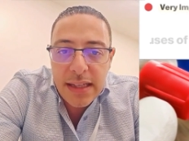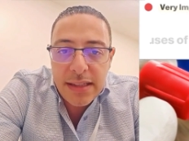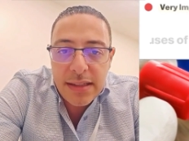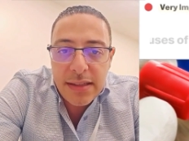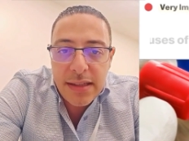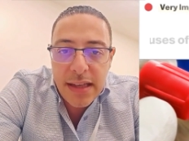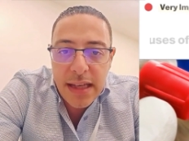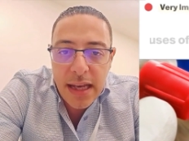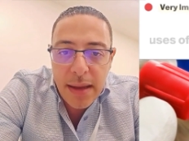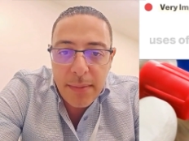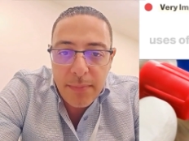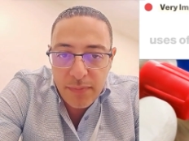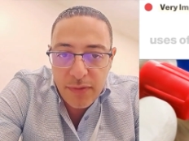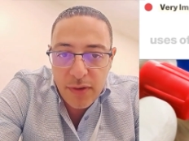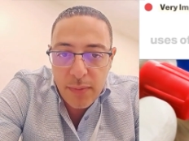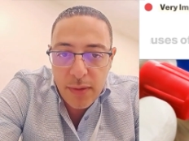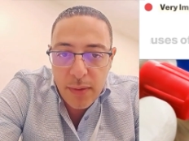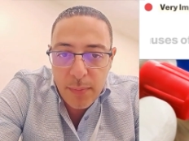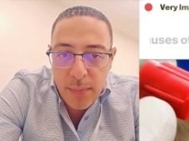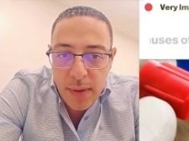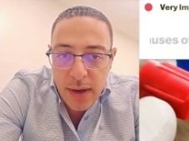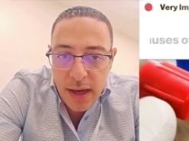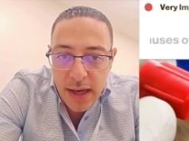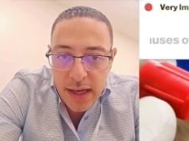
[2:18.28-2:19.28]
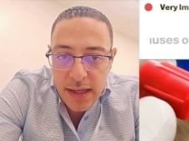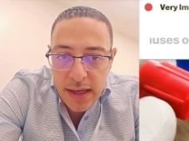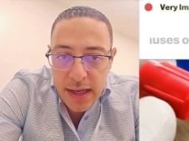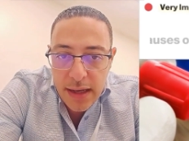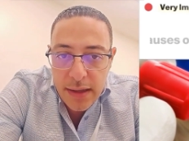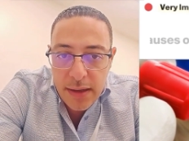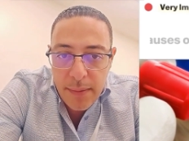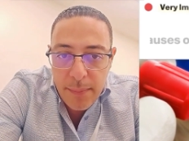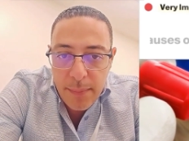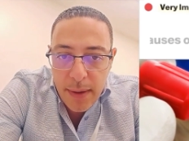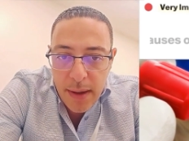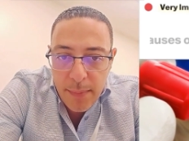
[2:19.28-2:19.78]
escape from the brain
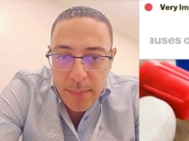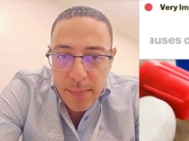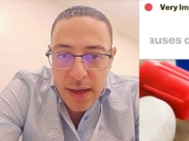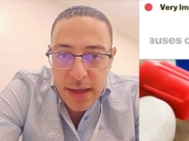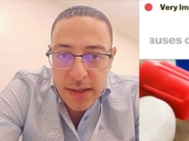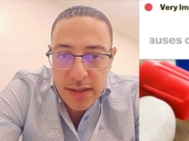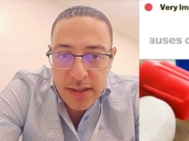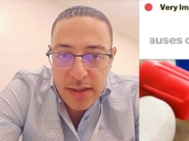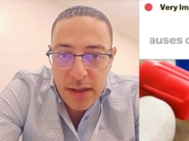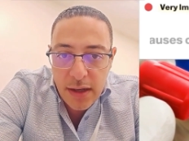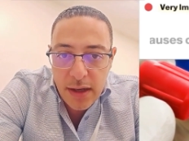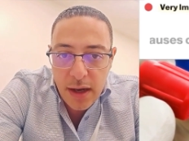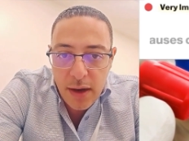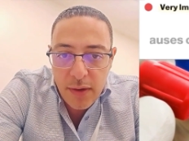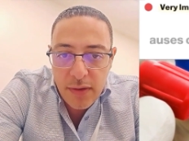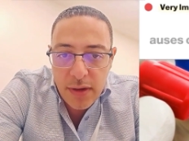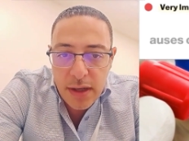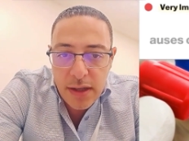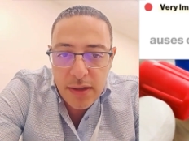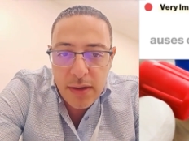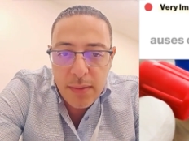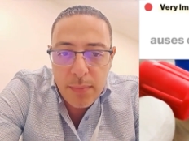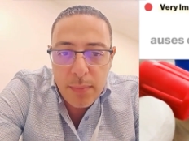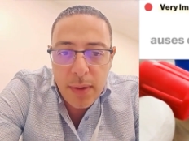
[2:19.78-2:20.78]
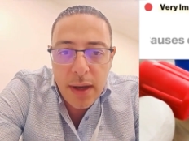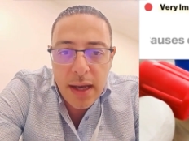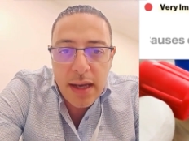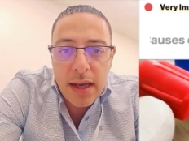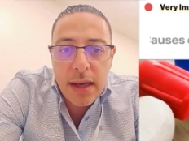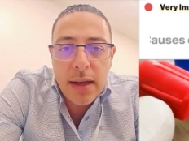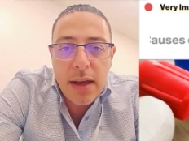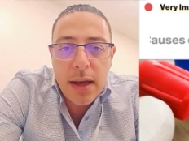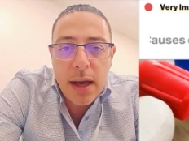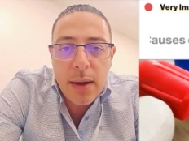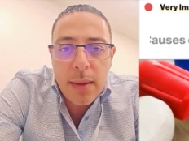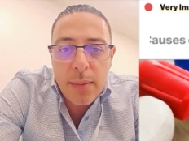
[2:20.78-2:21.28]
and the membranes surrounding the brain
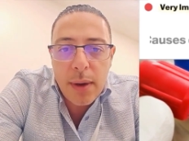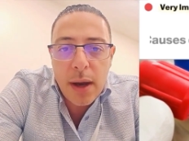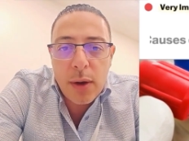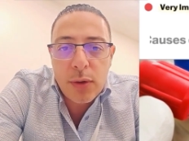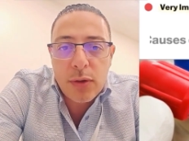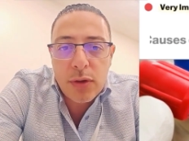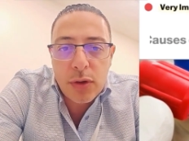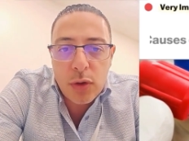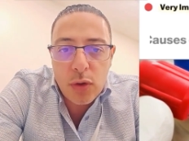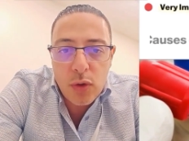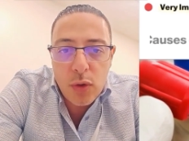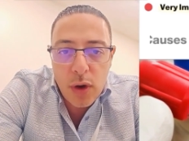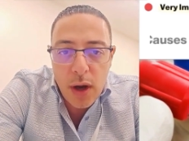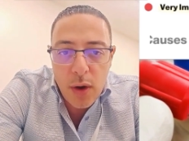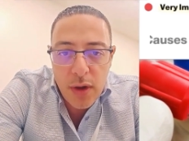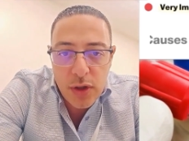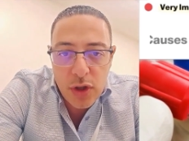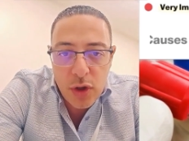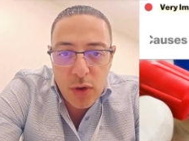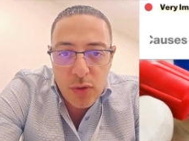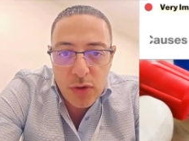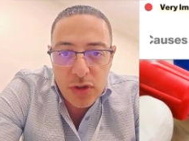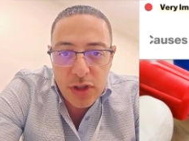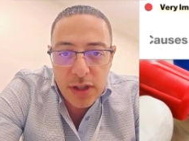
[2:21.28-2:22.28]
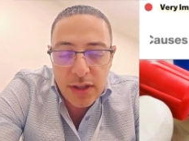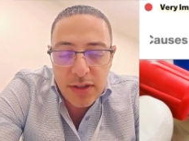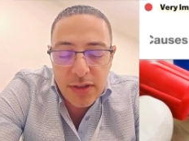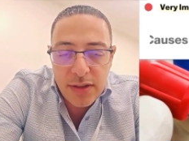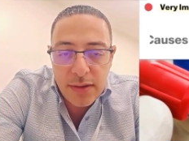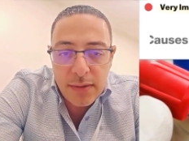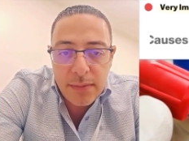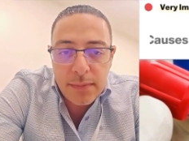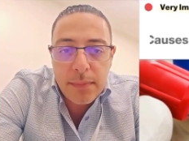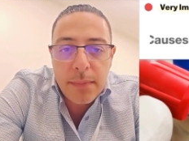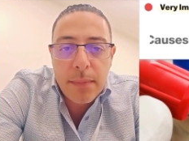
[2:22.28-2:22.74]
and come out through our noses?